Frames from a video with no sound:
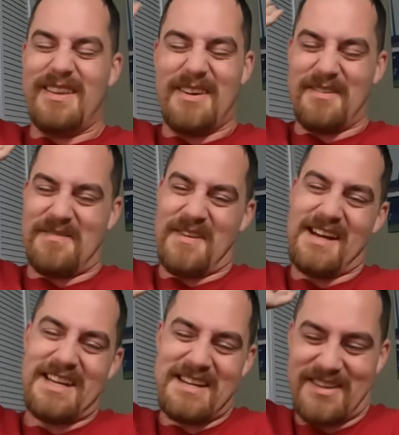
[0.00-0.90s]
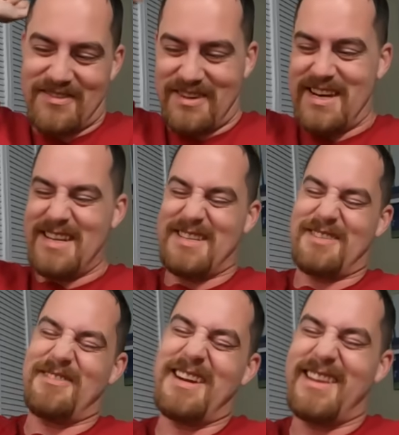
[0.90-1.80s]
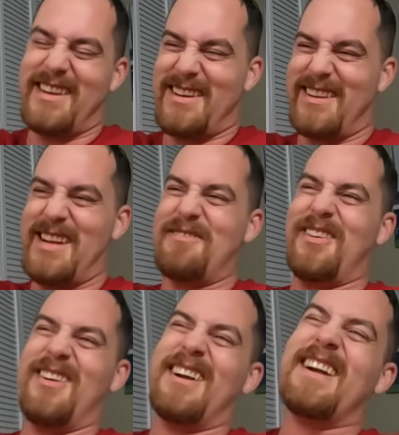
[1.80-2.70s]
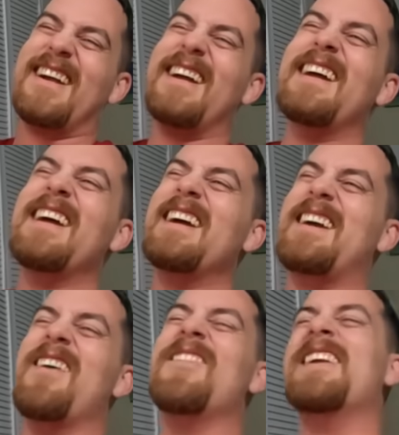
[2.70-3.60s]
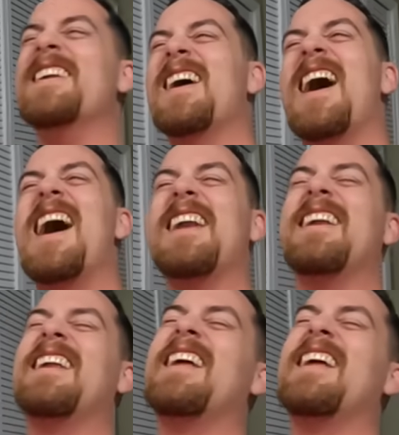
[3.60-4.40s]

the fucking Korean swinging the cleaver, coming in hot,